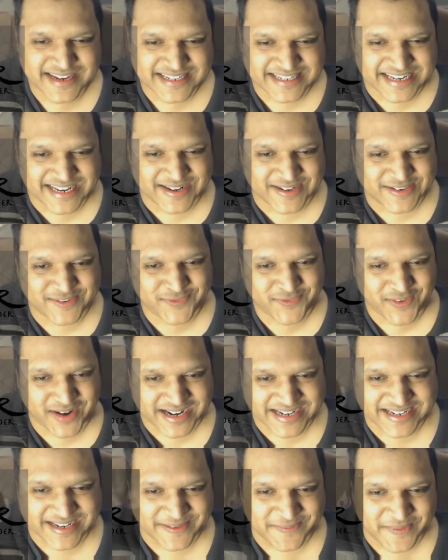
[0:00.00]
She looks
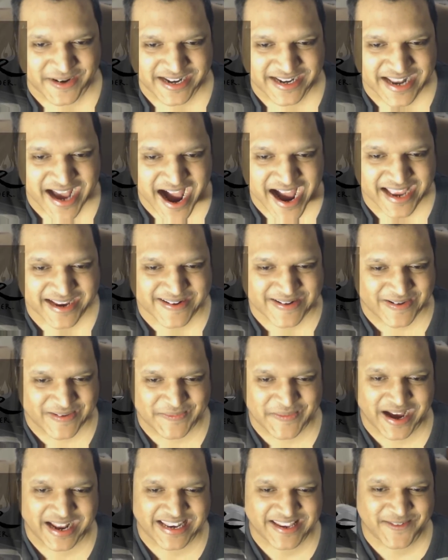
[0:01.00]
fucking maniacal,
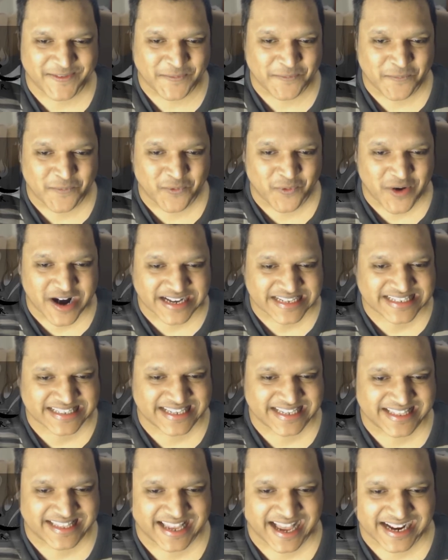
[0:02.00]
man. Even worse
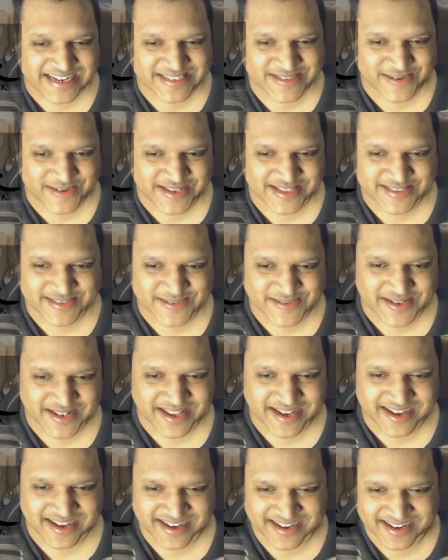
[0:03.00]
than the actual
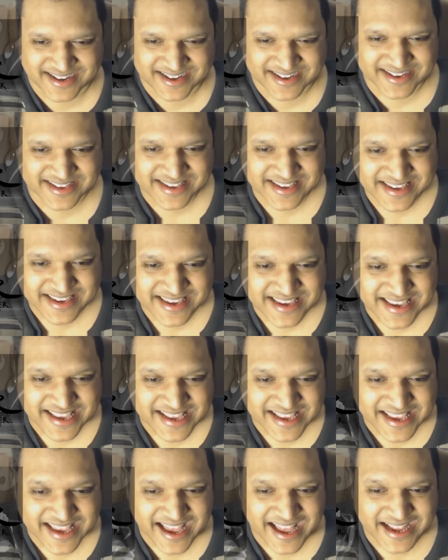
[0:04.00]
Azula.
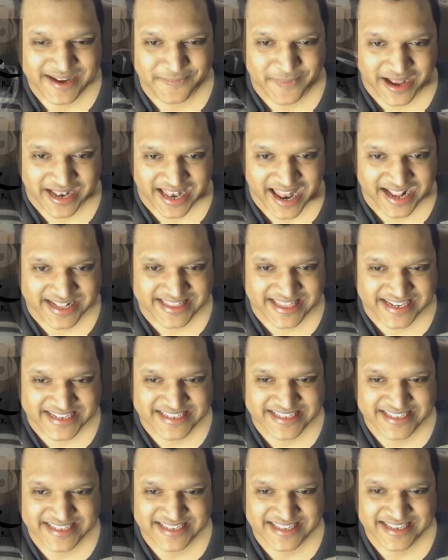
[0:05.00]
But I like
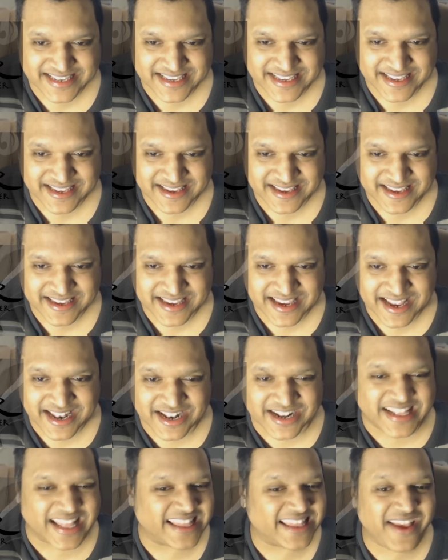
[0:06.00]
this.
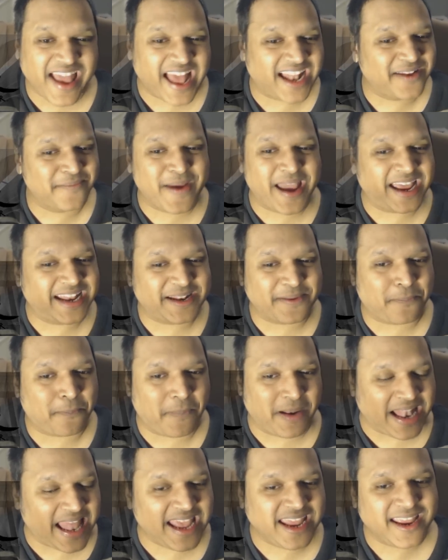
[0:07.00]
Look at that. They animated the
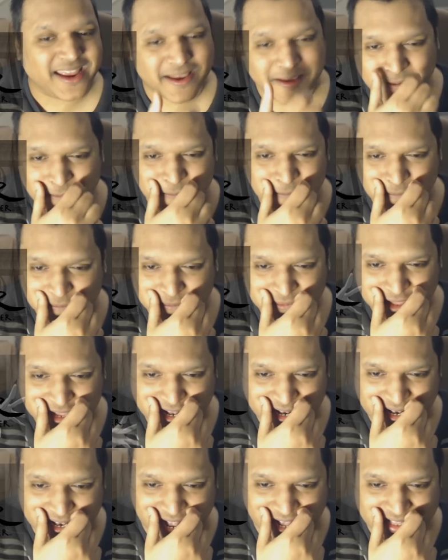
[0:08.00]
play.
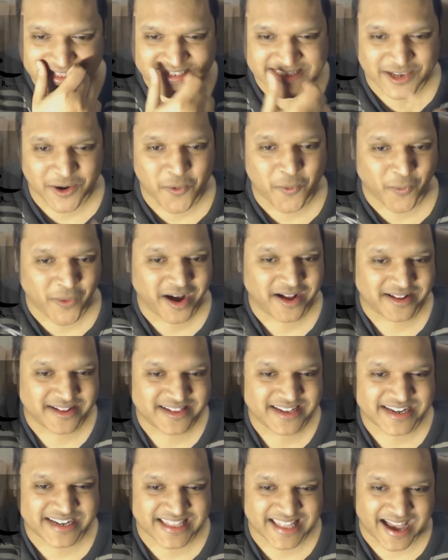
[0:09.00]
Like, so well.
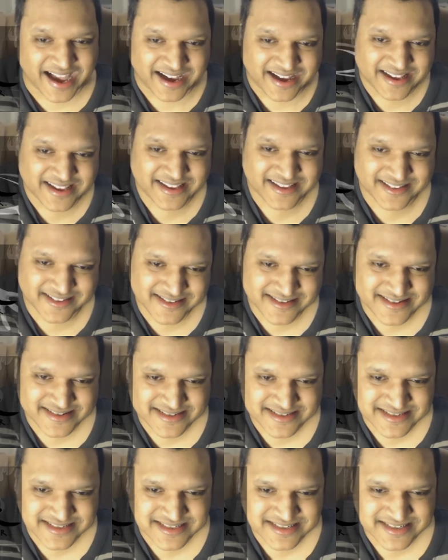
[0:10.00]
Look at that.
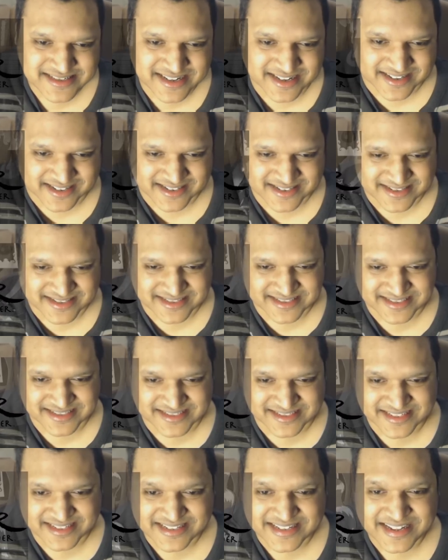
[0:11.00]
Look
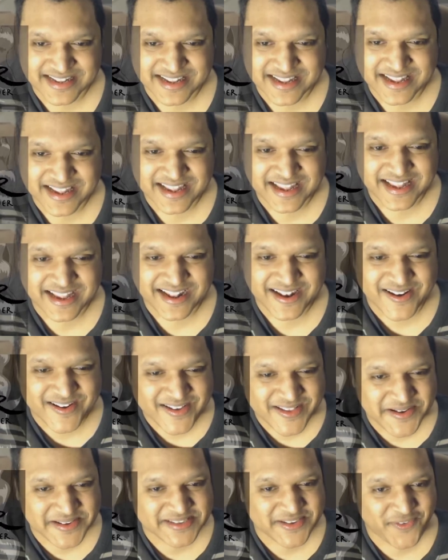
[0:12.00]
at
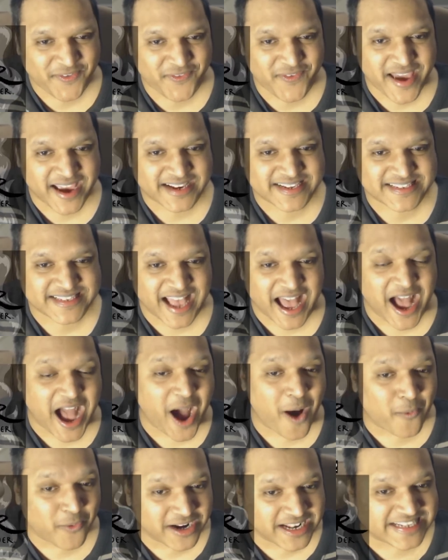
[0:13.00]
those effects.
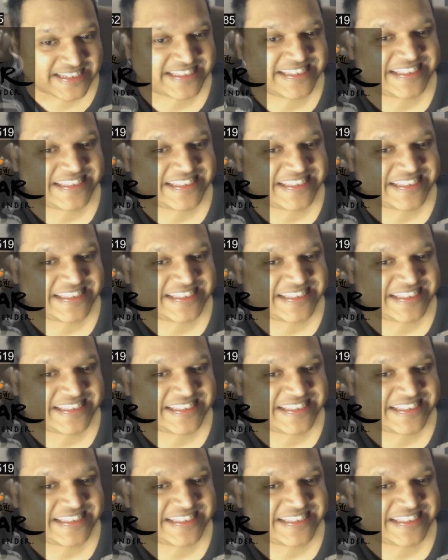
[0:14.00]
I want to